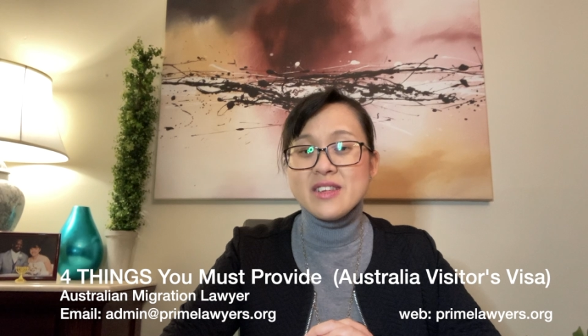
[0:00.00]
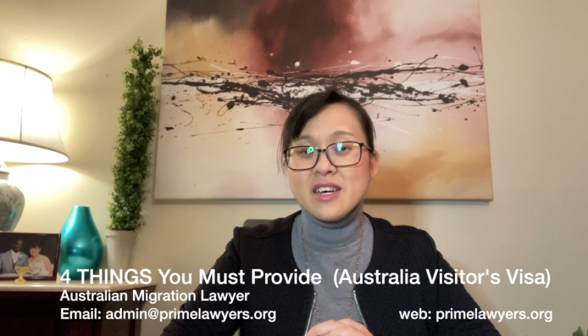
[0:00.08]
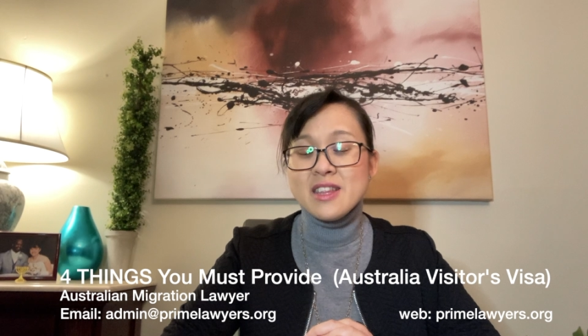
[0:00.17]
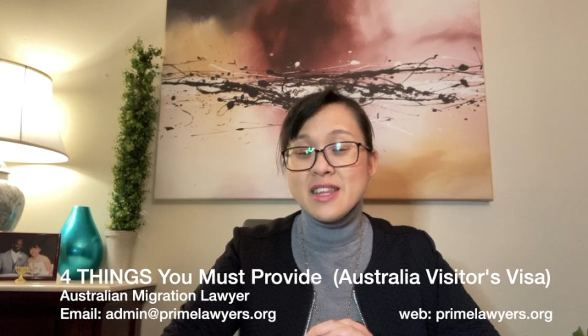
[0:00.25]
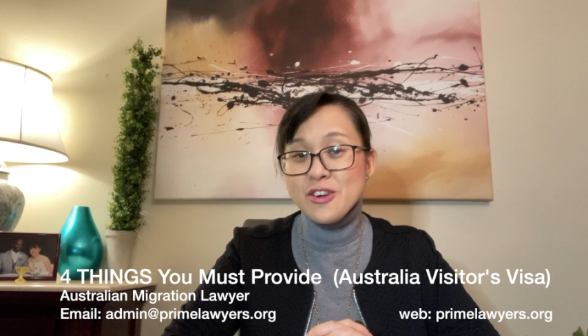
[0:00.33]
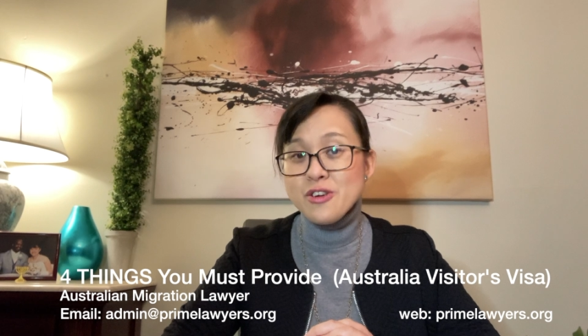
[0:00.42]
a
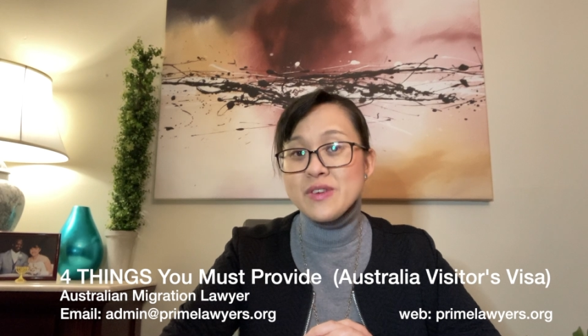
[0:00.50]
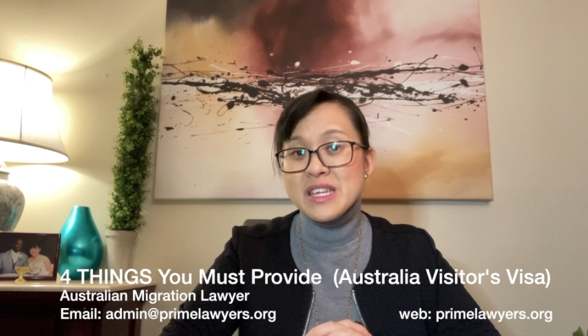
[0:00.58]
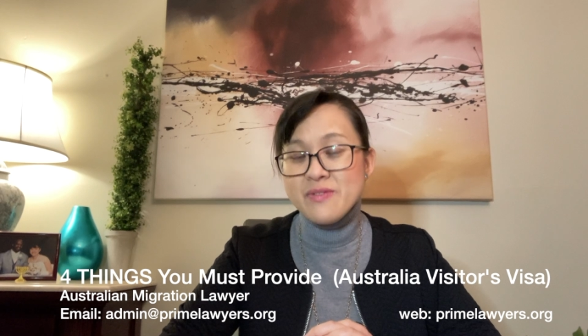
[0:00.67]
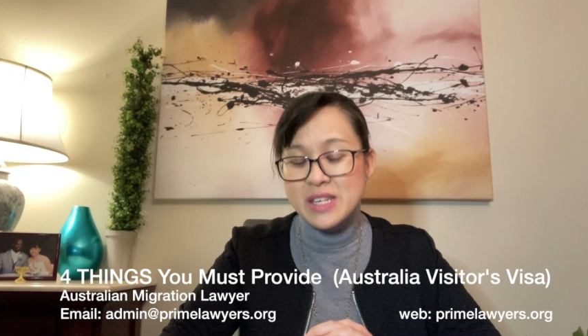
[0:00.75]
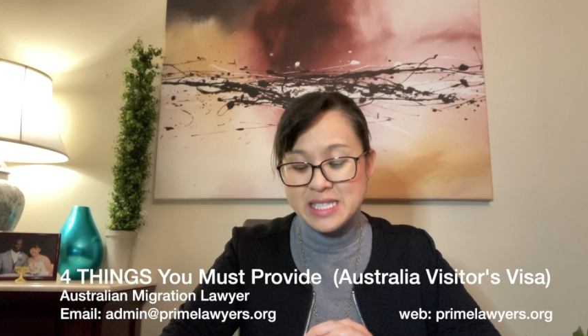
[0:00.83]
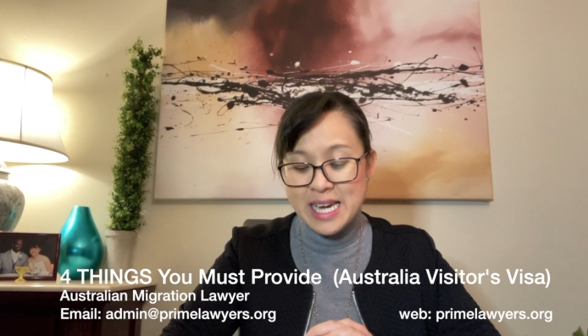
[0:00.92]
letter of
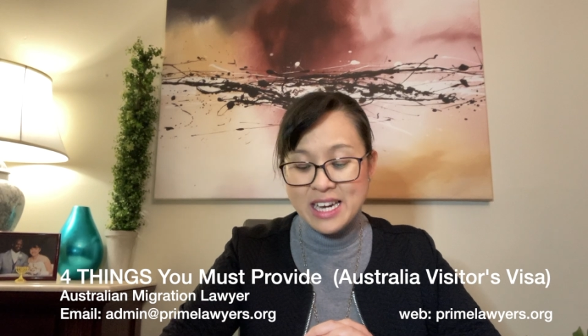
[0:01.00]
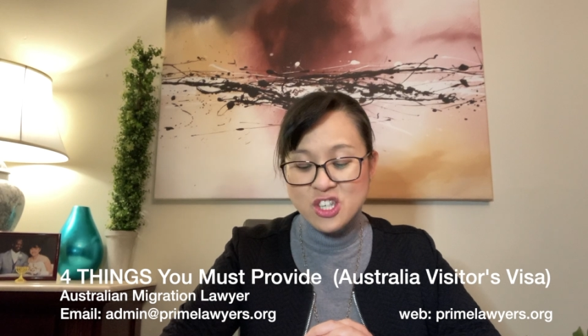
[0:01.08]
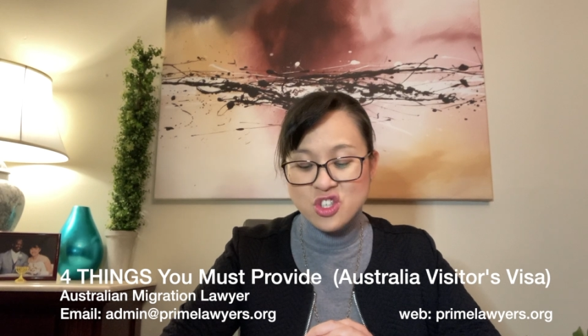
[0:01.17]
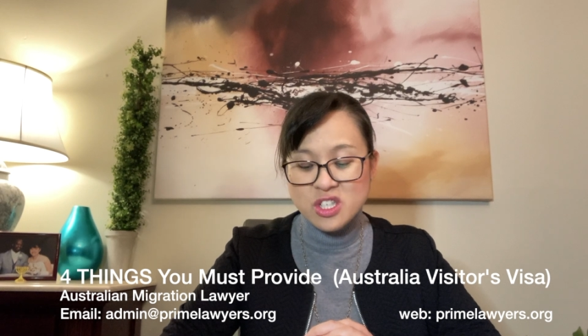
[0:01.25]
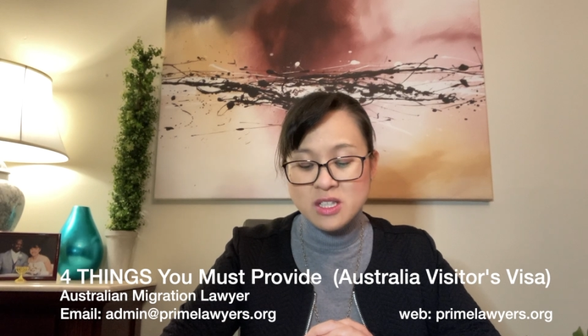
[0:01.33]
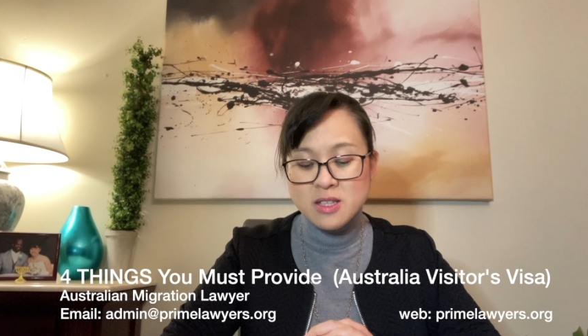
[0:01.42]

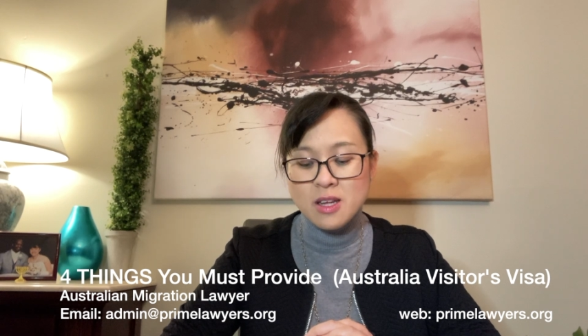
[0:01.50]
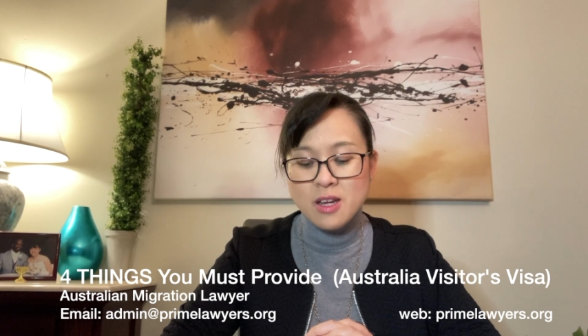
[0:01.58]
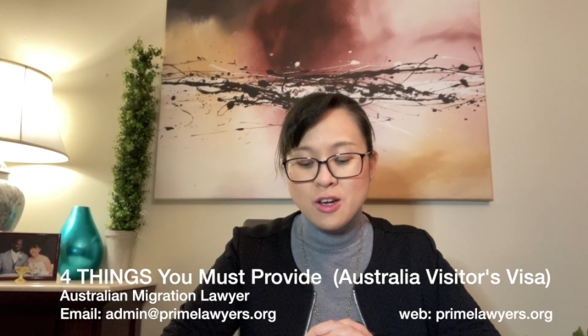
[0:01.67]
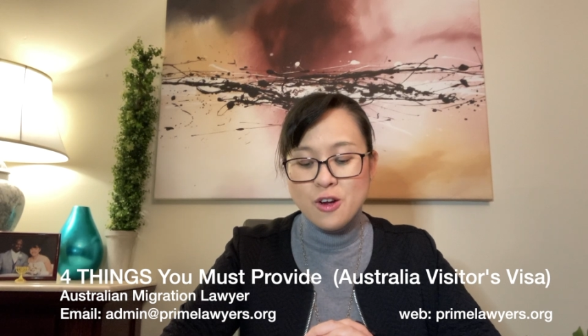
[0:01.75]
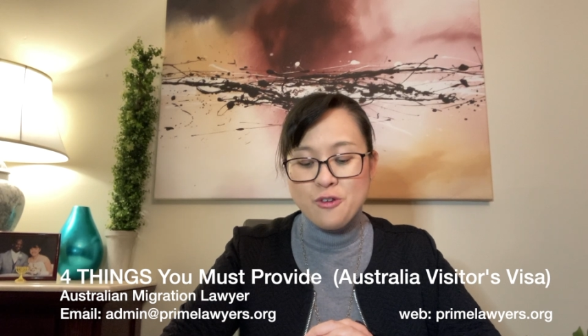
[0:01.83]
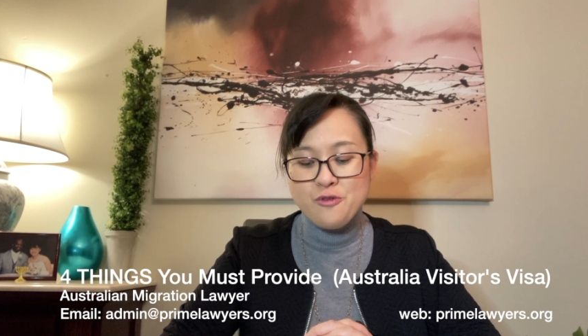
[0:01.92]
invitation
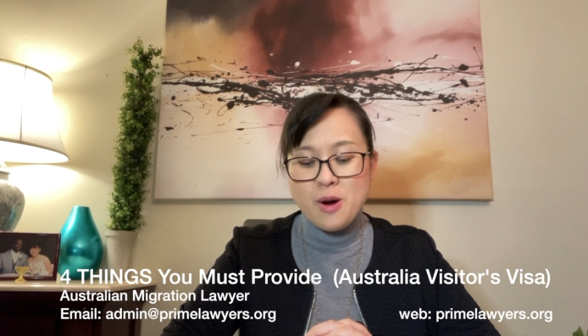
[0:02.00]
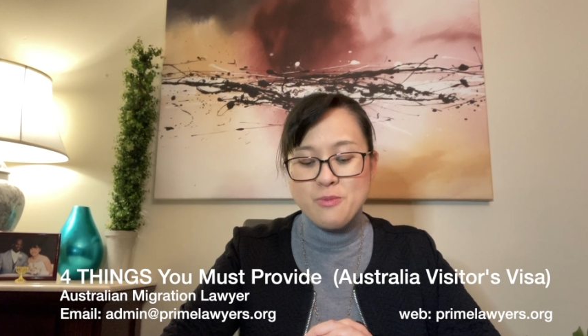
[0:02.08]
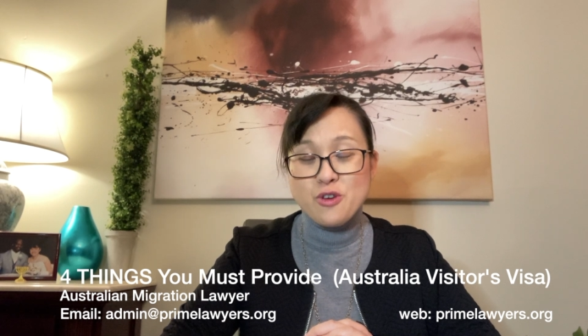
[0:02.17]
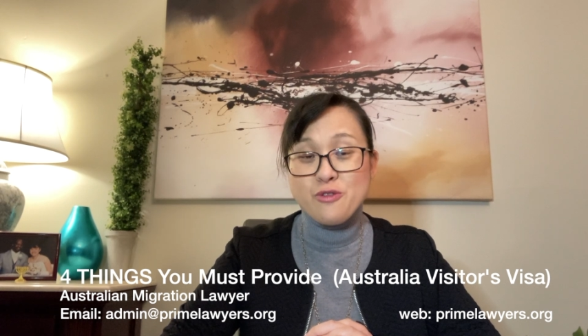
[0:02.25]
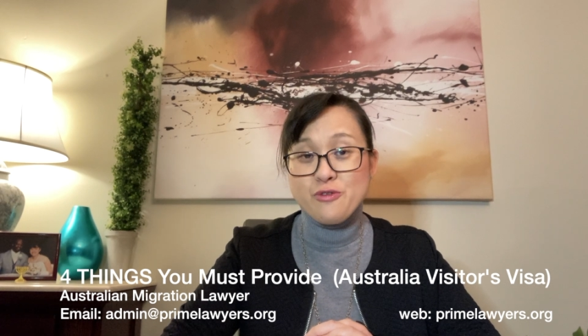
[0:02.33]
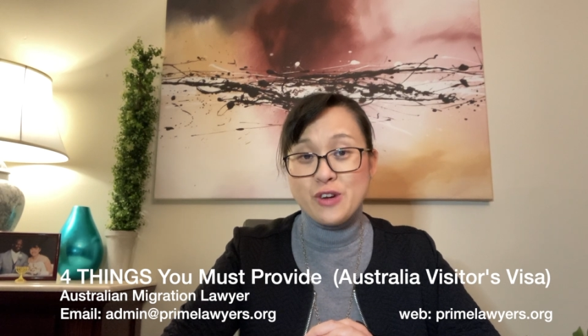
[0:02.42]
from
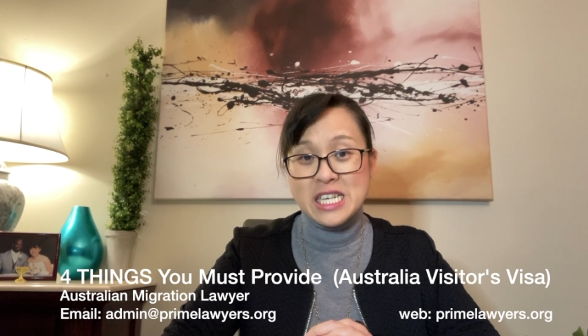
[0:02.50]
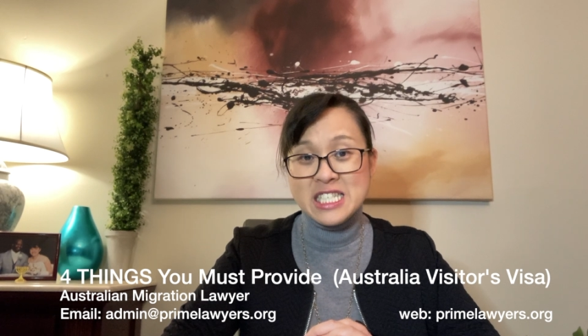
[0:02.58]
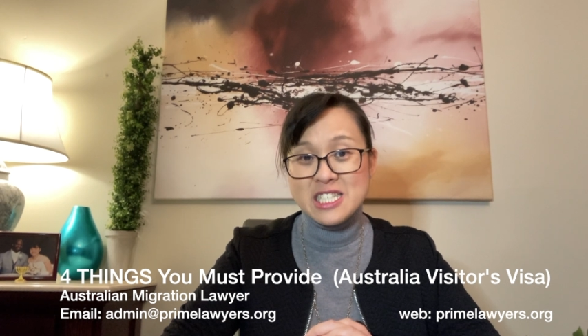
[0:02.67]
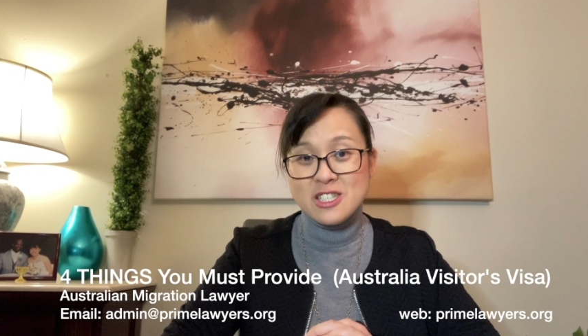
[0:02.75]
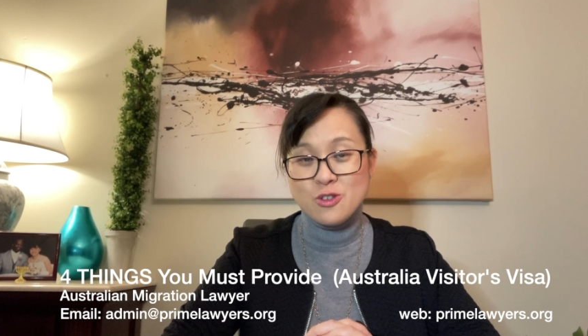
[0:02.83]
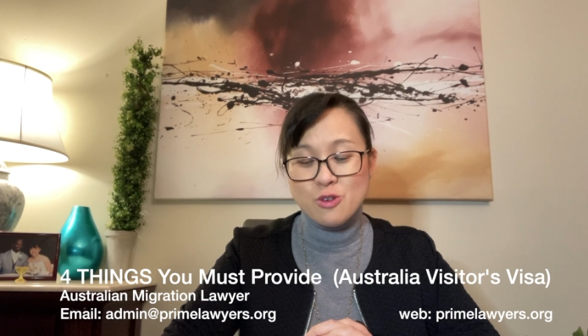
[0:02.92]
your
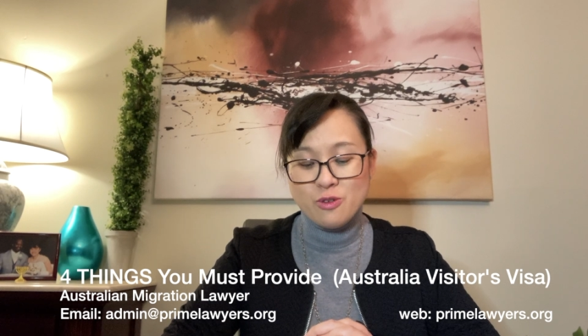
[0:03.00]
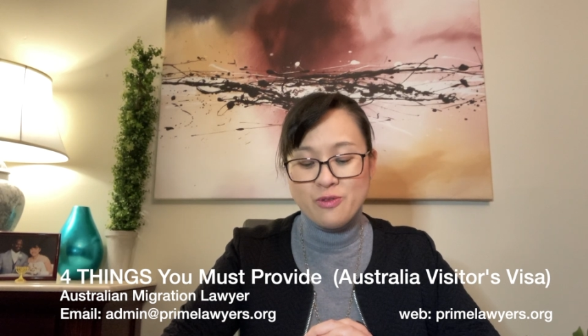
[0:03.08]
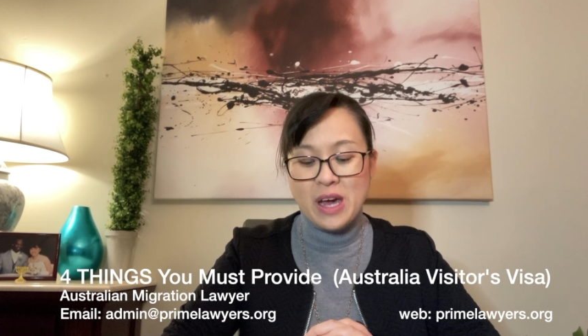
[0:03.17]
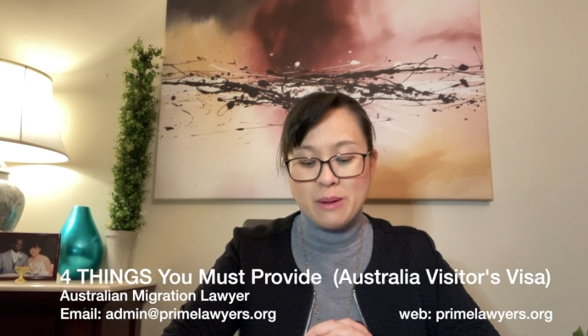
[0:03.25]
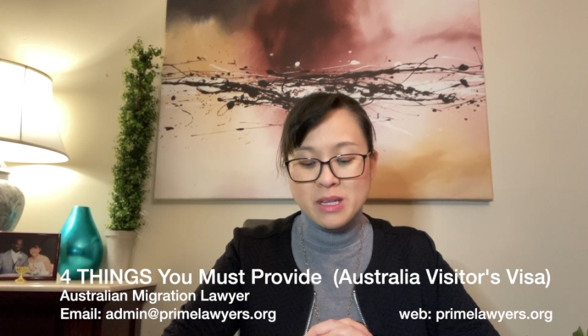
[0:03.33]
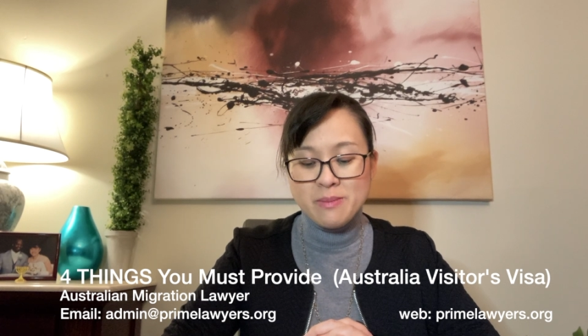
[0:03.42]
friend or
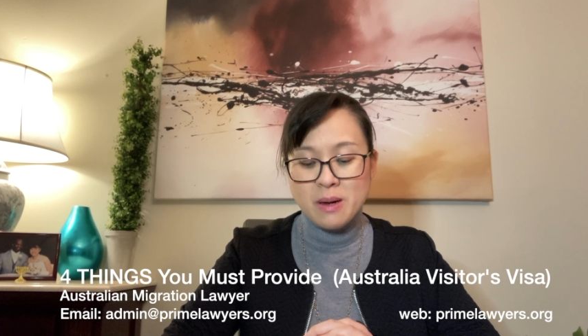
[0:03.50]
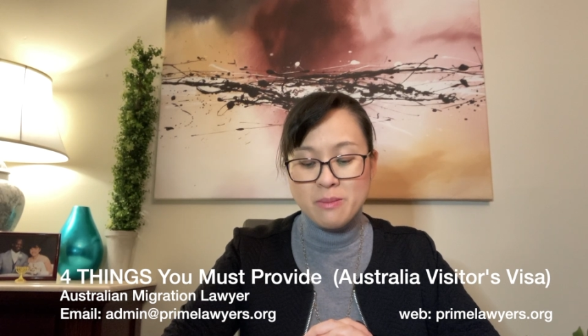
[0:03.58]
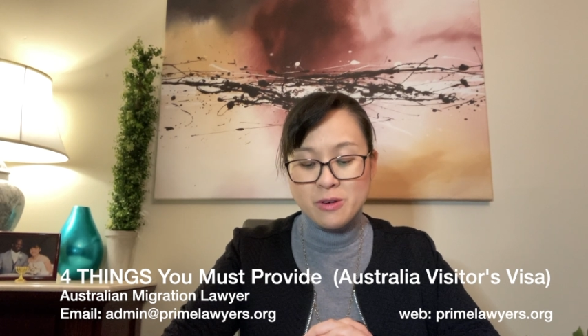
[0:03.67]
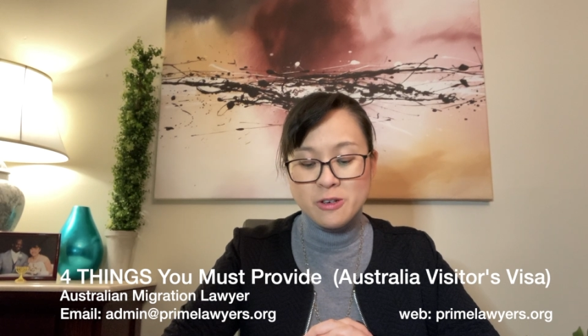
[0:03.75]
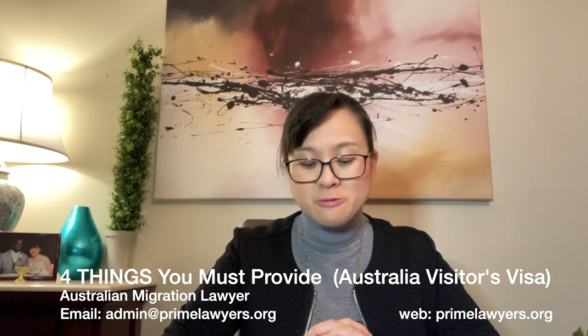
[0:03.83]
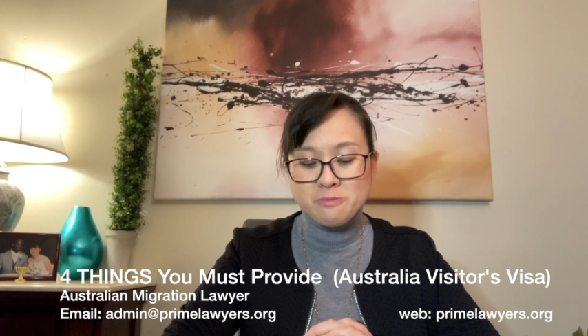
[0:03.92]
family
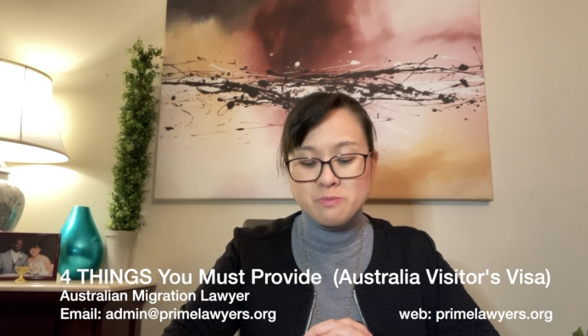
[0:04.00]
member.